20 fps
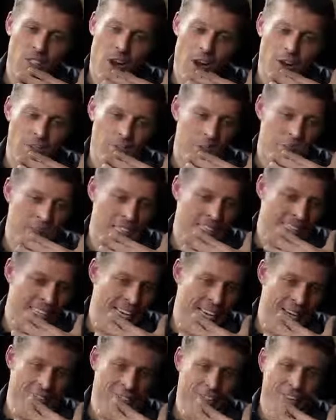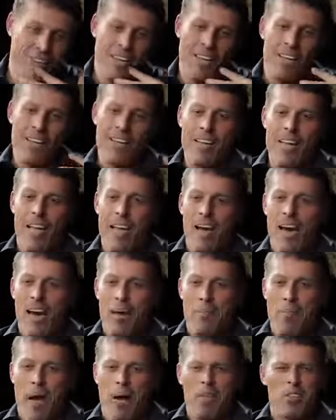for myself.
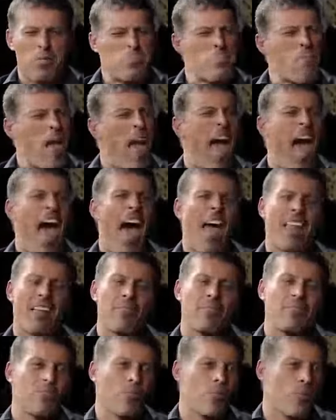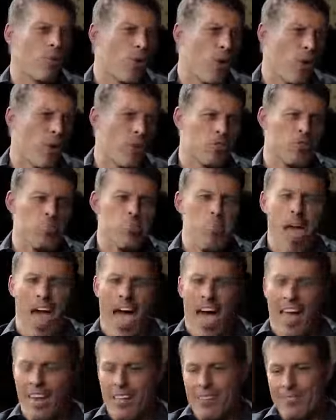I was mad at the world. I was
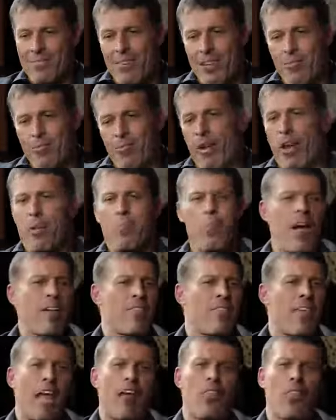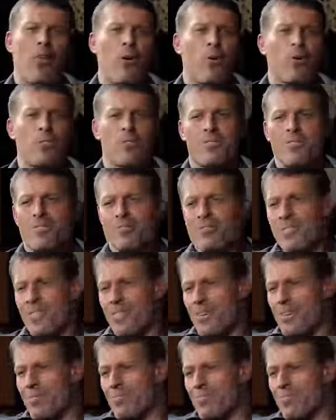mad at a friend of mine that I loaned,
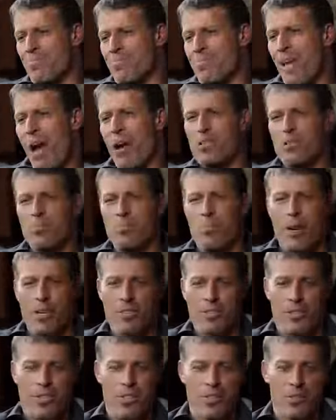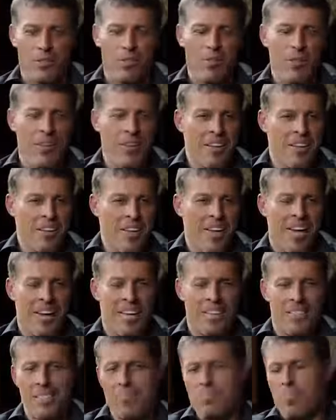$1,000 to, and he
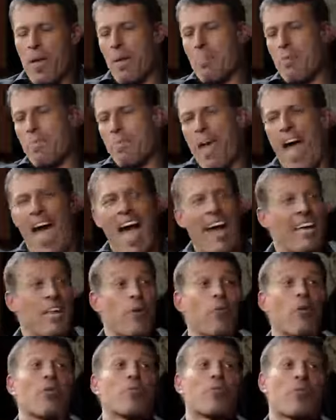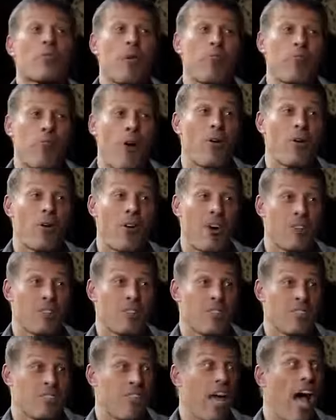didn't pay me back, and he wouldn't return my phone calls
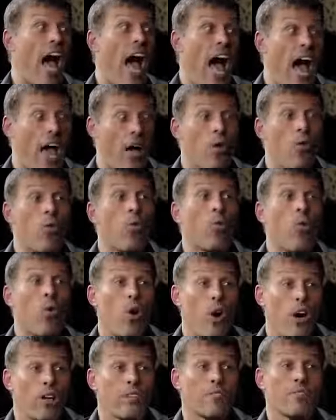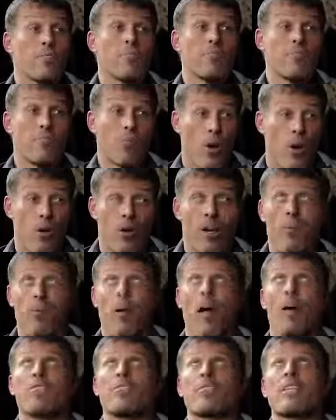because I was broke. I mean,
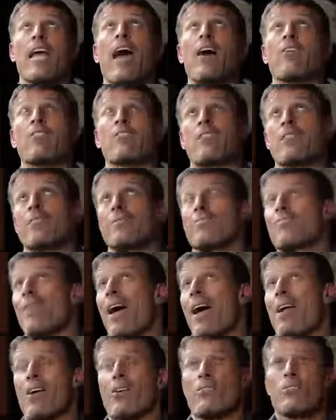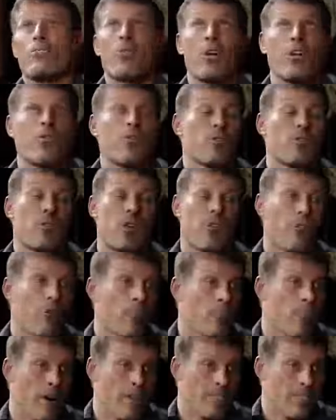I was down to, $23,
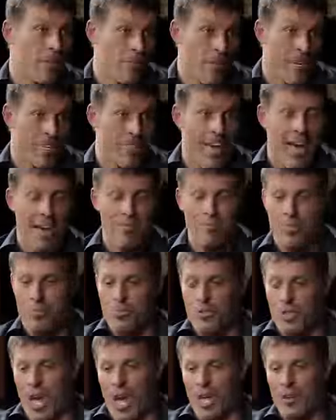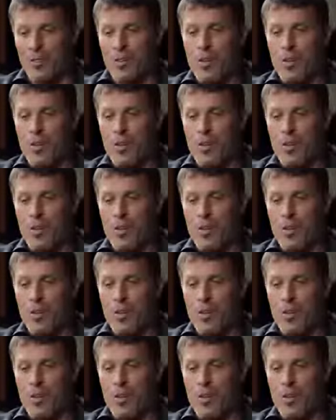$24, something like that, some change.